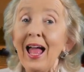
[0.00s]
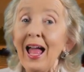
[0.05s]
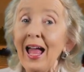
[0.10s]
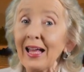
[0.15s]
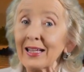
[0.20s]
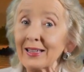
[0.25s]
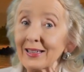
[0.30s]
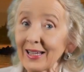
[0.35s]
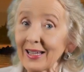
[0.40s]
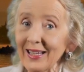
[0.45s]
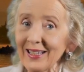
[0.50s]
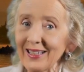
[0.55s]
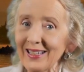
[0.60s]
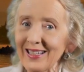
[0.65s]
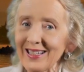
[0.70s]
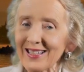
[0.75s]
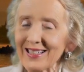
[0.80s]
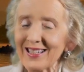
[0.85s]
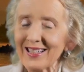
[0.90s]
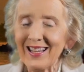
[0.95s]
And
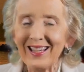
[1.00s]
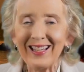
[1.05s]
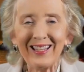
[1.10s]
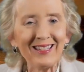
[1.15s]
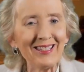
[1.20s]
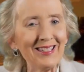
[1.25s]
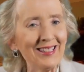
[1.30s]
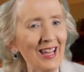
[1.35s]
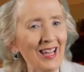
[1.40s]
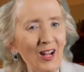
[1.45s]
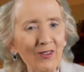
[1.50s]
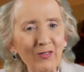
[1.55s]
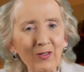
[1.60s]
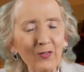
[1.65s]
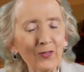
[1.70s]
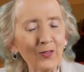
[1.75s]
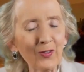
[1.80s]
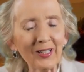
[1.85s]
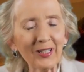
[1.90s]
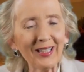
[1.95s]
ladies, never
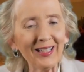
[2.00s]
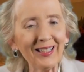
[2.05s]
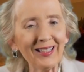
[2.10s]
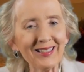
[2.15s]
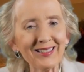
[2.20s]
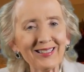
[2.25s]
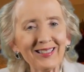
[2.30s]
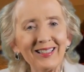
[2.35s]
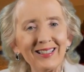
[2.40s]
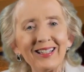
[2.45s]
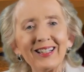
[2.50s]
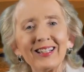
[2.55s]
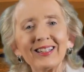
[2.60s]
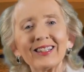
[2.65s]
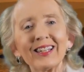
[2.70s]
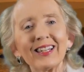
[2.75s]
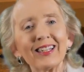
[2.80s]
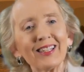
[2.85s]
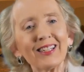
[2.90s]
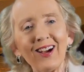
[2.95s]
forget
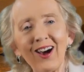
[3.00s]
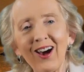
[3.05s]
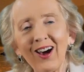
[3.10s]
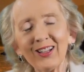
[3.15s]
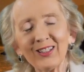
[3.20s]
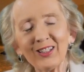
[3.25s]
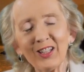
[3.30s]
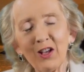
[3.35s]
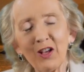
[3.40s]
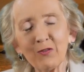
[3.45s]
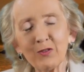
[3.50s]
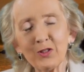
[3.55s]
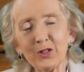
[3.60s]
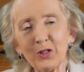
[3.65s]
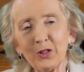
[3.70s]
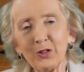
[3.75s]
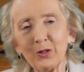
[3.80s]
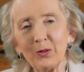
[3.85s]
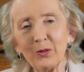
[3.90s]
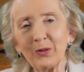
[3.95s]
that God loves
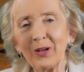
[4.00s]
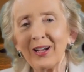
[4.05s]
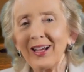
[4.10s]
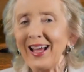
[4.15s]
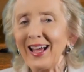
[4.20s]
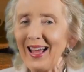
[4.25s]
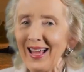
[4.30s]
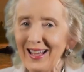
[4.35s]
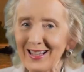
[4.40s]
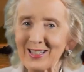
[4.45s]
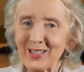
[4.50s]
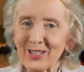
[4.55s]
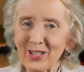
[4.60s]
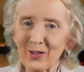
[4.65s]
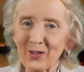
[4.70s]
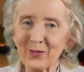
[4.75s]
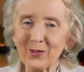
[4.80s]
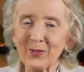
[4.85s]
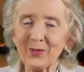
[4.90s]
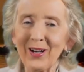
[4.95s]
you, and
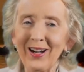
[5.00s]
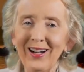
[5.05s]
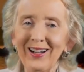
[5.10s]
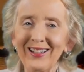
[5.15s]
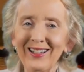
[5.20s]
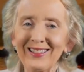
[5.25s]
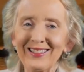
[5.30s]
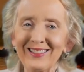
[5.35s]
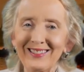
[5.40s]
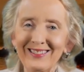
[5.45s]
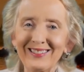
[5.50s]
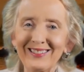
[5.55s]
so do I.